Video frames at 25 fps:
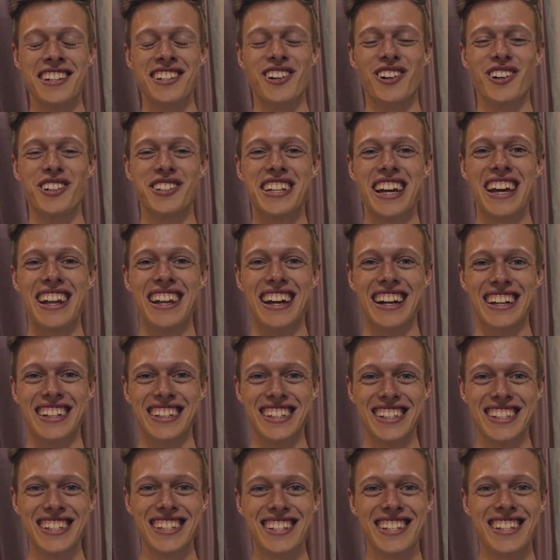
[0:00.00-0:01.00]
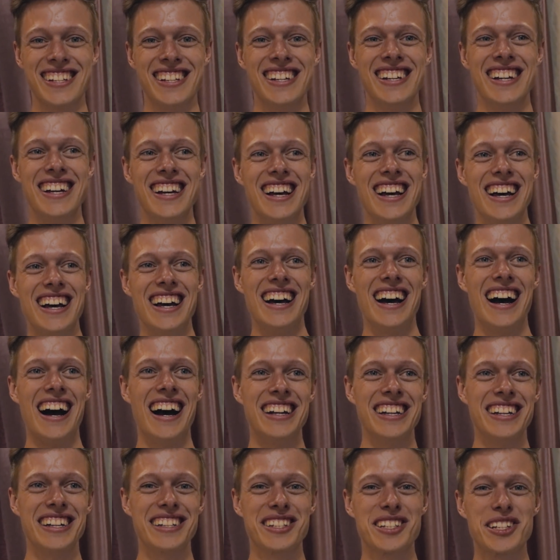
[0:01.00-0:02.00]
in a hotel like this.
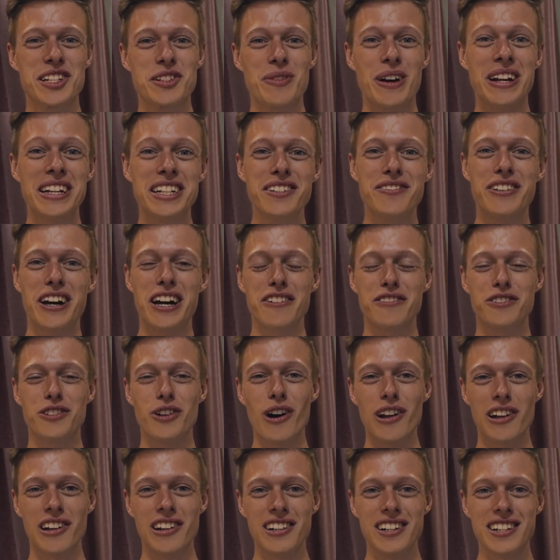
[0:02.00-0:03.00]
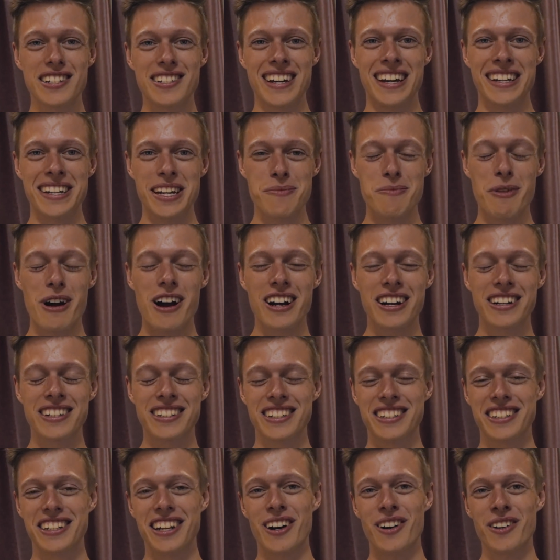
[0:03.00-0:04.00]
And it's $25, and I bargained
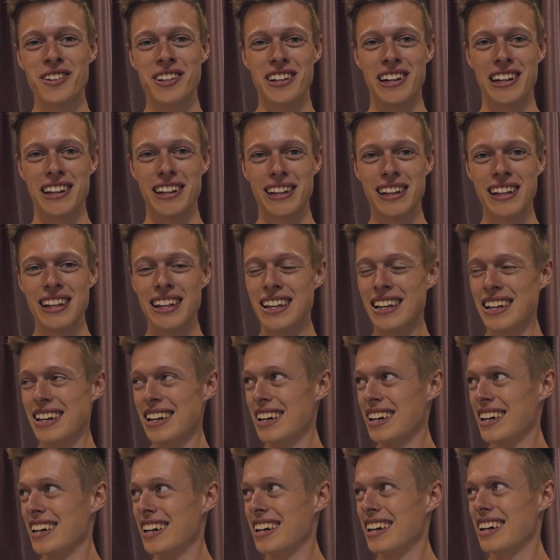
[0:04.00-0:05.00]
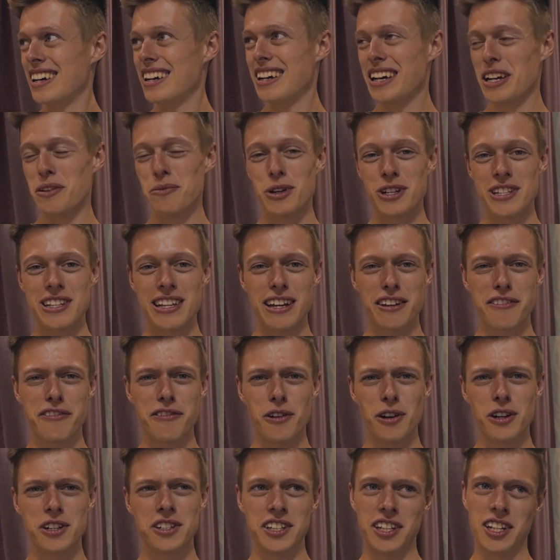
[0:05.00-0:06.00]
it down a little. It was like
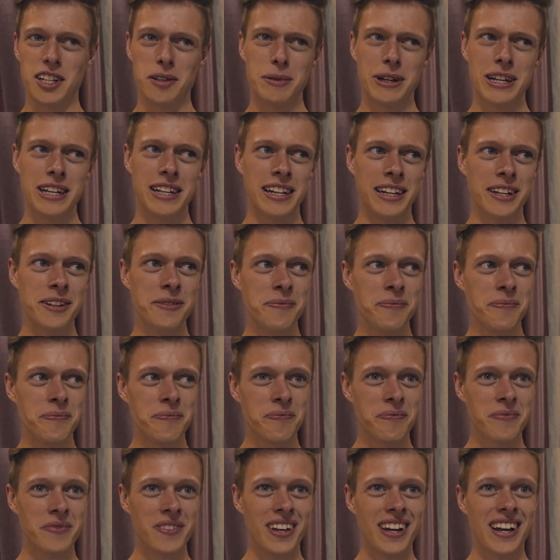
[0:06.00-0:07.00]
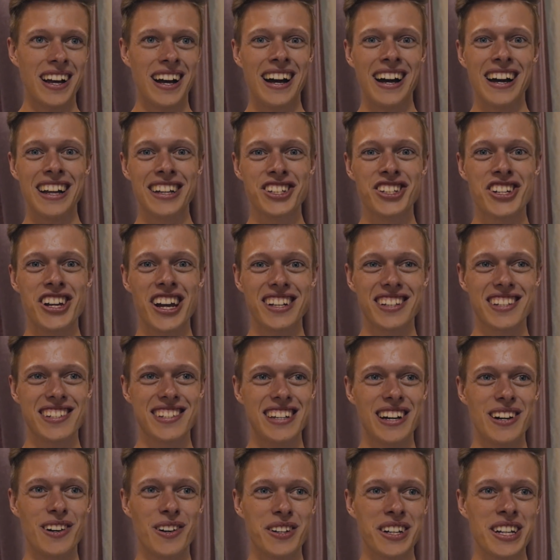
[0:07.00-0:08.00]
30 in the beginning. And check this
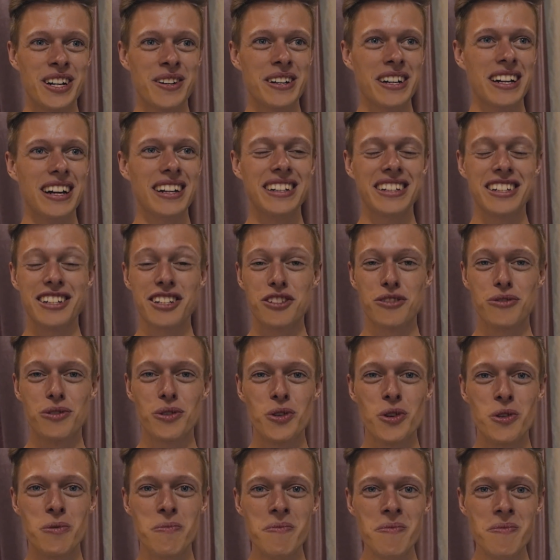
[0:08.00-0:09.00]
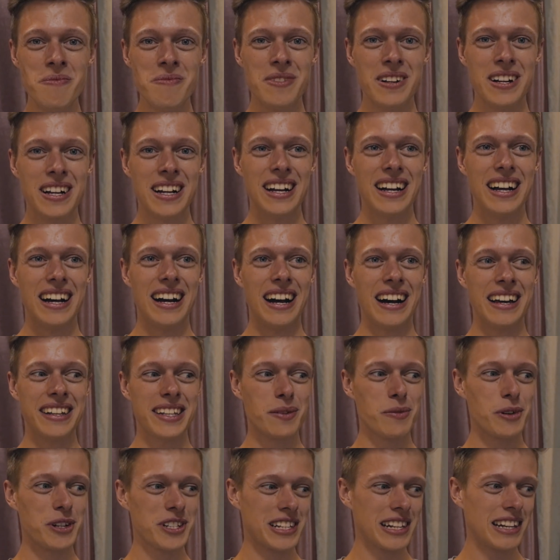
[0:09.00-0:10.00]
out, now I got in this room and
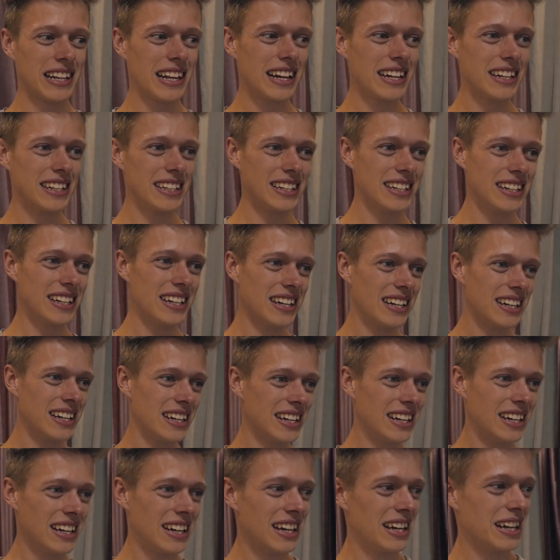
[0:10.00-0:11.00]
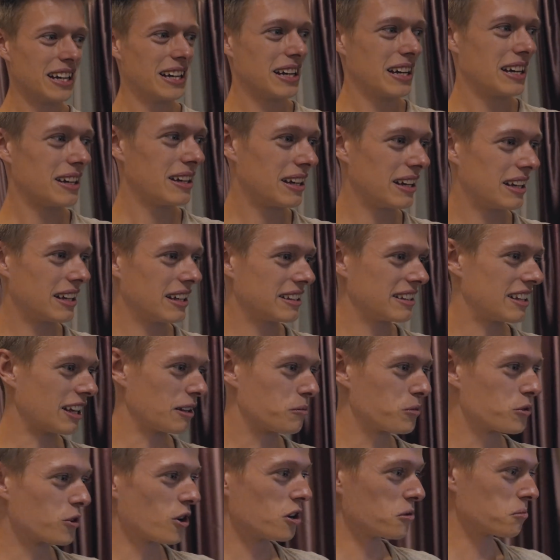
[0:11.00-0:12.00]
there was a lady
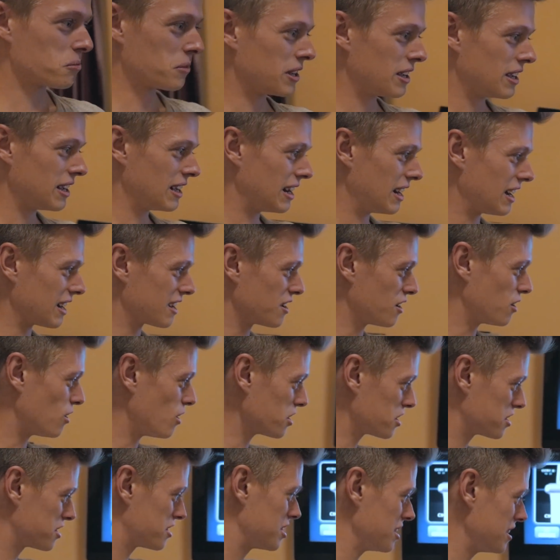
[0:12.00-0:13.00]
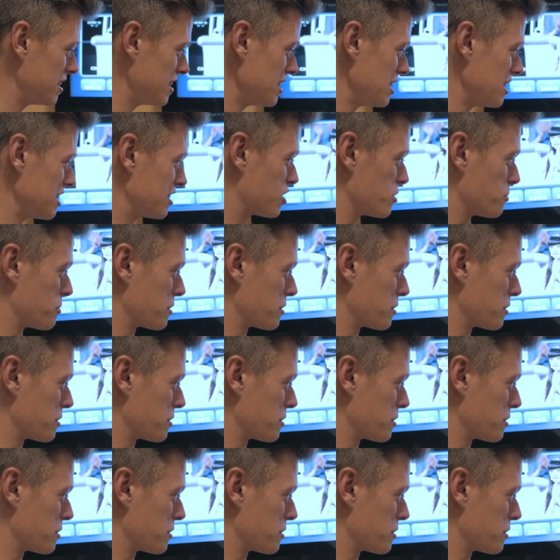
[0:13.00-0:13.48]
that brought me like a hot tea to